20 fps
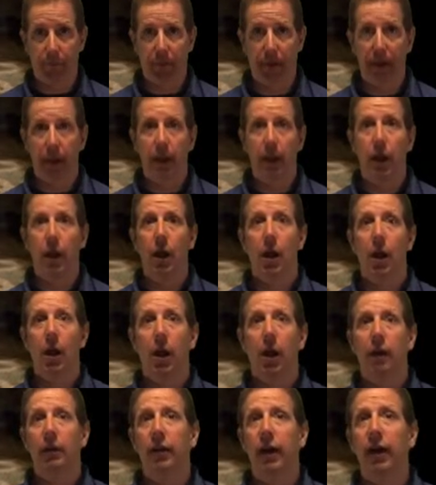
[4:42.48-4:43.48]

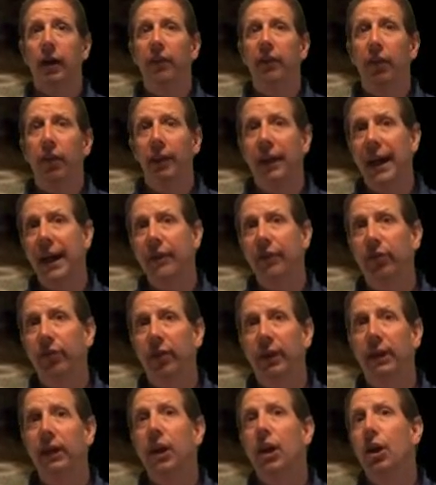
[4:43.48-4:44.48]
Okay.
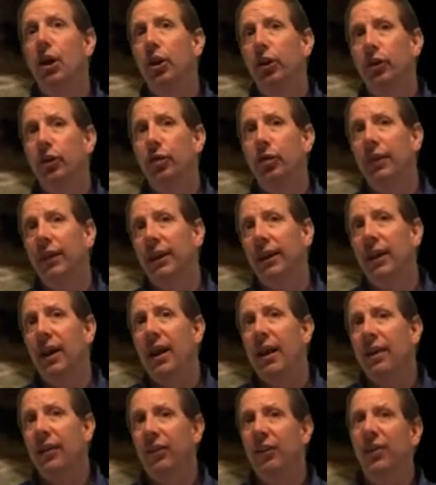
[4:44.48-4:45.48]
Occasionally you can
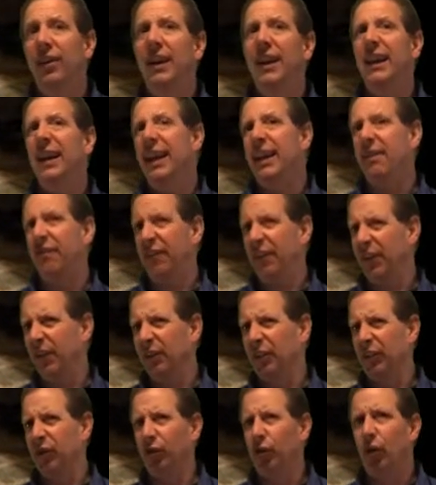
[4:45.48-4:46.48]
see and feel
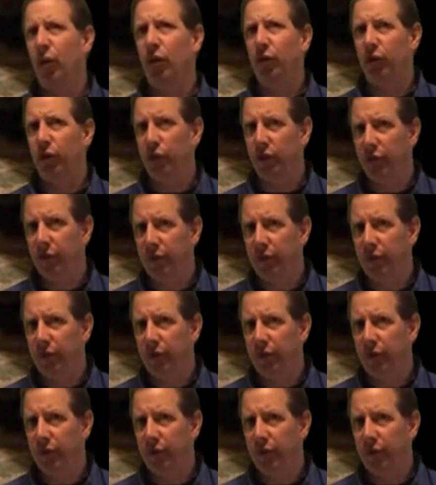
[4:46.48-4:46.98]
the charge in your